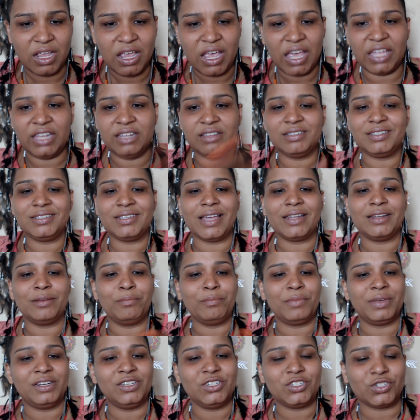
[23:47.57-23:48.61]
It is said in
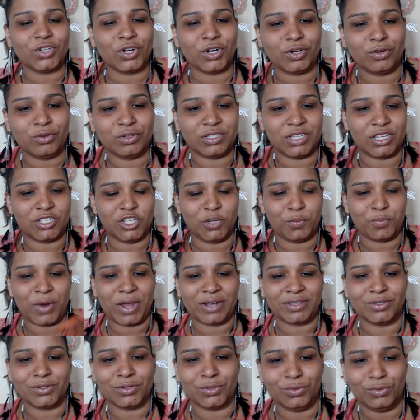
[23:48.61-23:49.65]
many circles that she
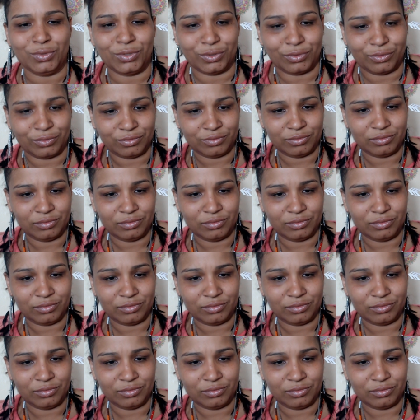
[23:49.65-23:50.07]
practiced hoodoo.